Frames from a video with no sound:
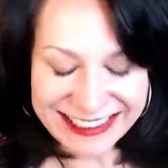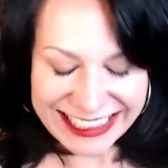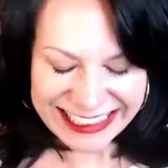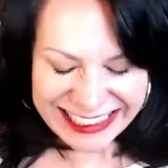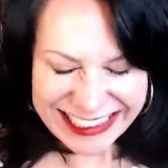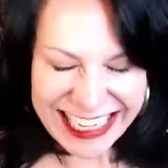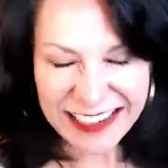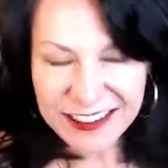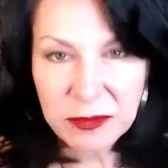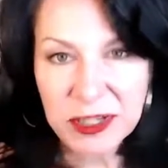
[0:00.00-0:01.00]
it's not
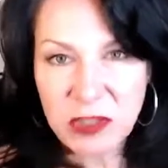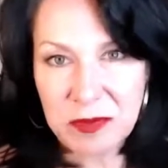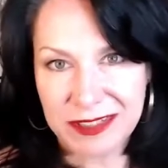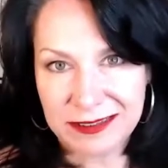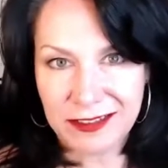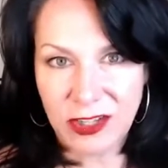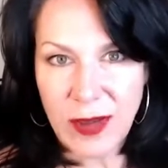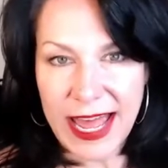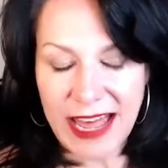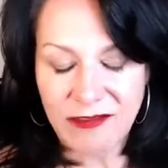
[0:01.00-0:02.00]
so much a business you
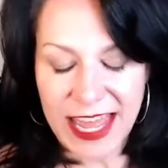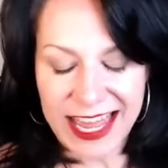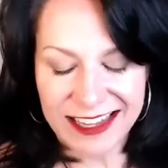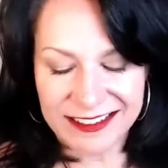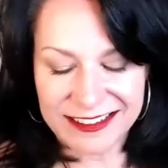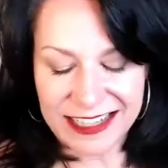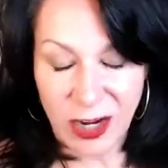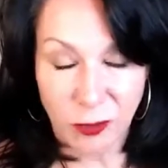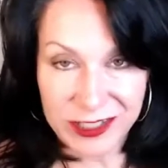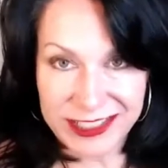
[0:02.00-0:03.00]
have as a
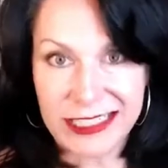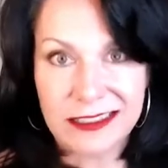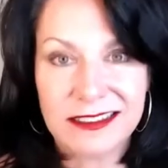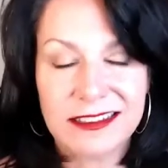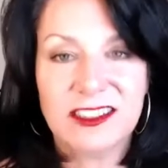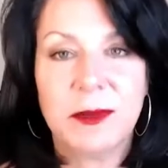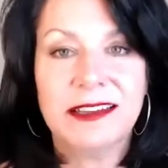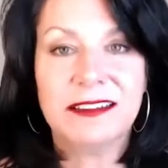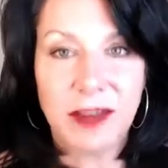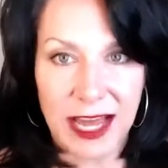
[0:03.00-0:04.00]
ridiculously
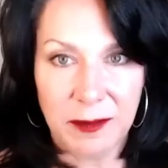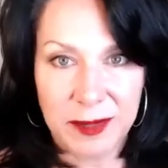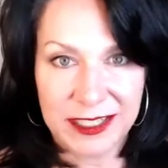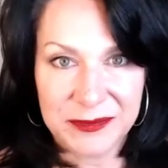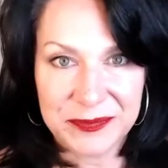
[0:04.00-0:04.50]
expensive hobby.